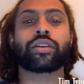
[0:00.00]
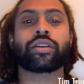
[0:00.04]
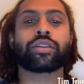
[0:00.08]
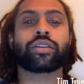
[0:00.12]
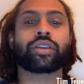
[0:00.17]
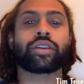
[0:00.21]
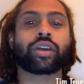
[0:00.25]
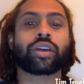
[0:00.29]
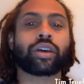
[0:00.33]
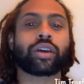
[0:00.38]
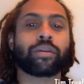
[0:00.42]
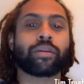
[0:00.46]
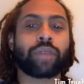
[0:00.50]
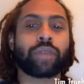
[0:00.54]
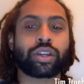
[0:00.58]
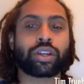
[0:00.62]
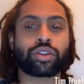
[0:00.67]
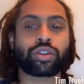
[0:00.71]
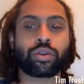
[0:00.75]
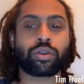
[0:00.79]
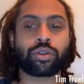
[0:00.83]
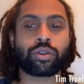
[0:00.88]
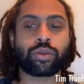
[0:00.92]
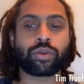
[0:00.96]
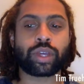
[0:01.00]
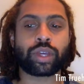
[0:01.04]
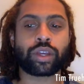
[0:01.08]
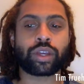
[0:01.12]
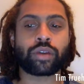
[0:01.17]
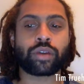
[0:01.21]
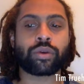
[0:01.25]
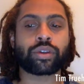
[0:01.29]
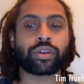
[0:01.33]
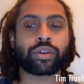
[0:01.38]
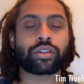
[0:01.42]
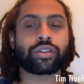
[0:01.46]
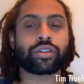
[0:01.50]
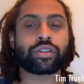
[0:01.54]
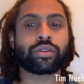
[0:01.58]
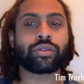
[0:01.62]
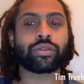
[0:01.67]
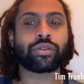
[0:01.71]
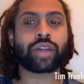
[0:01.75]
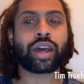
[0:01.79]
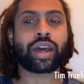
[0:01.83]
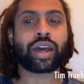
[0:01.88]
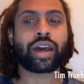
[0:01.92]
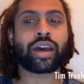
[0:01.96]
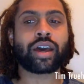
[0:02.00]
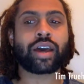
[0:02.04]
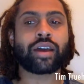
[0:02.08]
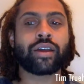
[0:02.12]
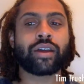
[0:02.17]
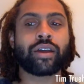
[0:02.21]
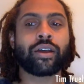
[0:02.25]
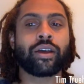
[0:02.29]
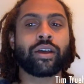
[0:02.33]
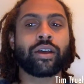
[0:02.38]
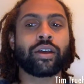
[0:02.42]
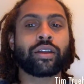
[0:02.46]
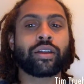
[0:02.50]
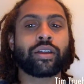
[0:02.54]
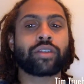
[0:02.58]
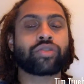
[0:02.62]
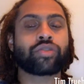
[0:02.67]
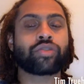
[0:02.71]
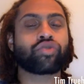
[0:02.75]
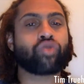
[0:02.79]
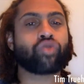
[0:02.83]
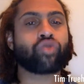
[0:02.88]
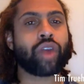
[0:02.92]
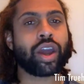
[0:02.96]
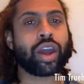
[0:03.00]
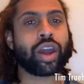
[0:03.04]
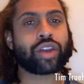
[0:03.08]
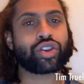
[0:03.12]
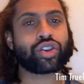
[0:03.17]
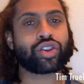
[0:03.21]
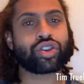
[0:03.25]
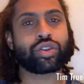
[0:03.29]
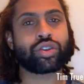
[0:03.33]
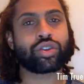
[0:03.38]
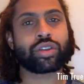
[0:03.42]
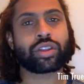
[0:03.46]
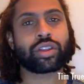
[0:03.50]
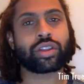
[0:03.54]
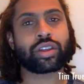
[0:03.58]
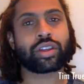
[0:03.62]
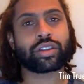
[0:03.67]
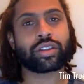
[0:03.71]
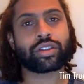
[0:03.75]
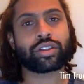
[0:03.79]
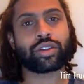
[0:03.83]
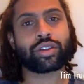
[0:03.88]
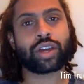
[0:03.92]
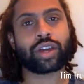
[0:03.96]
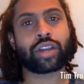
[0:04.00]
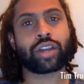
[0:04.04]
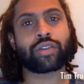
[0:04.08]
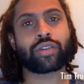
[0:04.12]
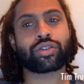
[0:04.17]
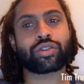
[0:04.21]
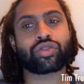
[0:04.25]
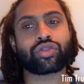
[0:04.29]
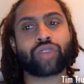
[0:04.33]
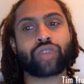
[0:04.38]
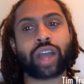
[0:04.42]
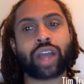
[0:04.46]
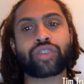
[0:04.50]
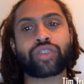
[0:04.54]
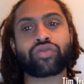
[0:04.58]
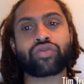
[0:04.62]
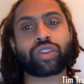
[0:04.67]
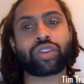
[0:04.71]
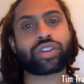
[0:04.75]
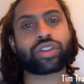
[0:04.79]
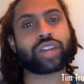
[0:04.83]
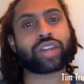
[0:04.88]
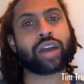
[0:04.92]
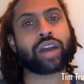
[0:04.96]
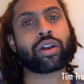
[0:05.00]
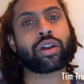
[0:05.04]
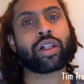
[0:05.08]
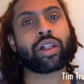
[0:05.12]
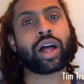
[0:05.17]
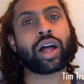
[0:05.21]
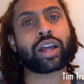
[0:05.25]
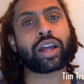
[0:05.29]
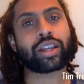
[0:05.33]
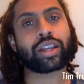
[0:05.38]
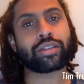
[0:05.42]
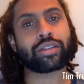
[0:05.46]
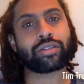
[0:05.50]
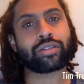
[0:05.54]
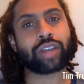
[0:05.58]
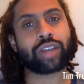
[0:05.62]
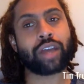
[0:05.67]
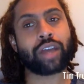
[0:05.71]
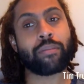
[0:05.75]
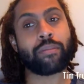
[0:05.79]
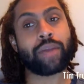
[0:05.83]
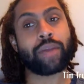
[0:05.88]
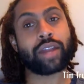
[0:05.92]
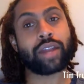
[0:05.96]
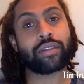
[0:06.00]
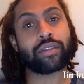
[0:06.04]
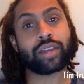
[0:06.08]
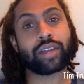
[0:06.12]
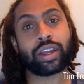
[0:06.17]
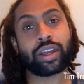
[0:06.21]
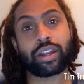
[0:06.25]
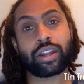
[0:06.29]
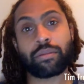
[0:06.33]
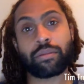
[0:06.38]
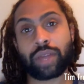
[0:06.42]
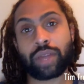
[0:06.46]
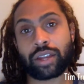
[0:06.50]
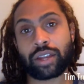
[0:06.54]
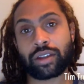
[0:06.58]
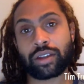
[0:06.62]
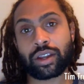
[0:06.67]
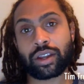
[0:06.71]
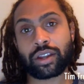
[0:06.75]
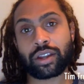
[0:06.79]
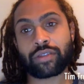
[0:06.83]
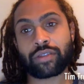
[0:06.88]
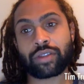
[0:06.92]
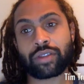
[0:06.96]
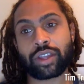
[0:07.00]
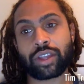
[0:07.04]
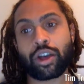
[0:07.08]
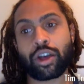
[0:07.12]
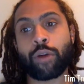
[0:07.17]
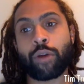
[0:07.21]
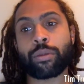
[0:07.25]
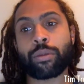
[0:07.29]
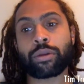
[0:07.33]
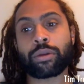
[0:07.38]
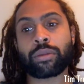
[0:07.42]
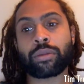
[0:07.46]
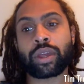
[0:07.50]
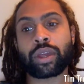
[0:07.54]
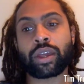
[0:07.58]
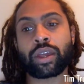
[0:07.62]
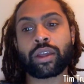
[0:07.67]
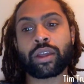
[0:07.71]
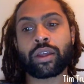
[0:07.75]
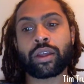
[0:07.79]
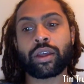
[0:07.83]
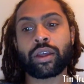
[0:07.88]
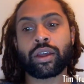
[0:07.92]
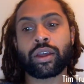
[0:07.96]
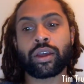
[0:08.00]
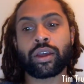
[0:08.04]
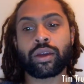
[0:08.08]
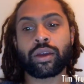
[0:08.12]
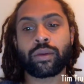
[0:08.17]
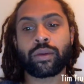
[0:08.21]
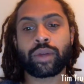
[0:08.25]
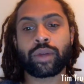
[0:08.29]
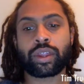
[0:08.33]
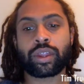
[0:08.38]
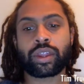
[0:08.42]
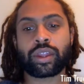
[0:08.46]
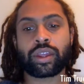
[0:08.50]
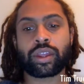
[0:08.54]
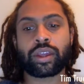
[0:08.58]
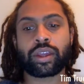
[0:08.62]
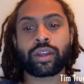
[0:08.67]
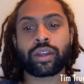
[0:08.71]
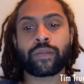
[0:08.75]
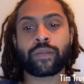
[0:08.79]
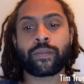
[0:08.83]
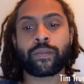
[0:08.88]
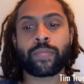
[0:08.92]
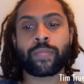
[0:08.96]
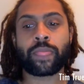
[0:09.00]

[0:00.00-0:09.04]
Yeah, make sure that we can always do that. Stretch. Do the things that you got to do. I stretched out a lot yesterday. I meditated. Meditating is really helping me with it.